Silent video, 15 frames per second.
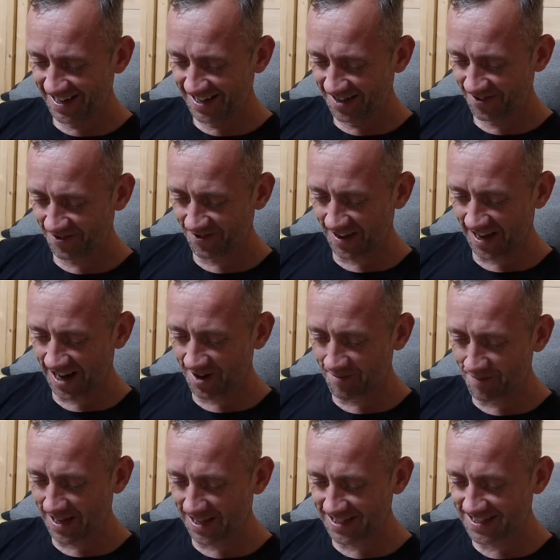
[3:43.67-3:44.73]
Fire
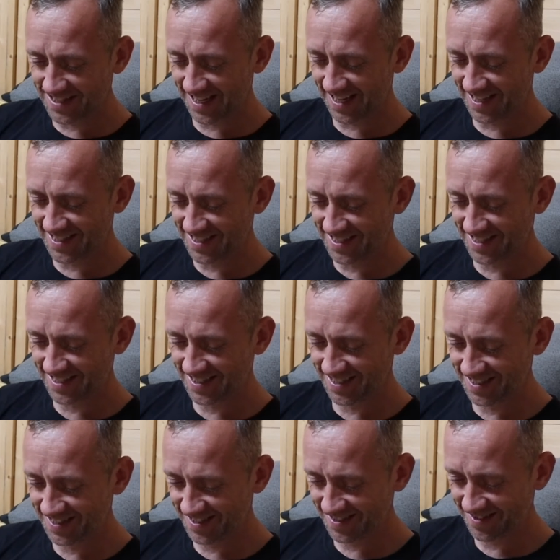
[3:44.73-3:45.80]
melt ice.
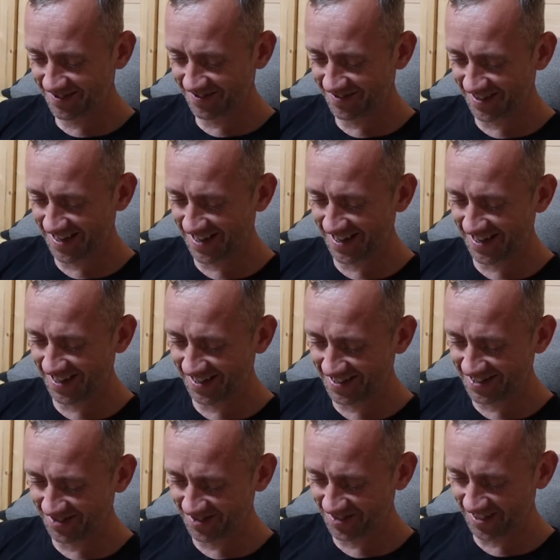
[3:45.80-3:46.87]
Right,
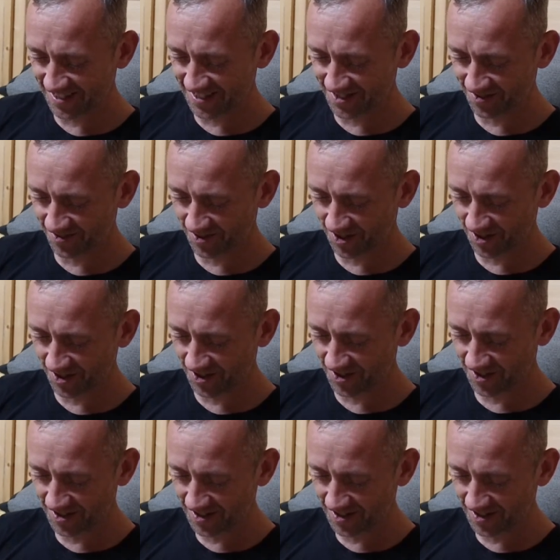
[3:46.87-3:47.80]
so his ice is no good.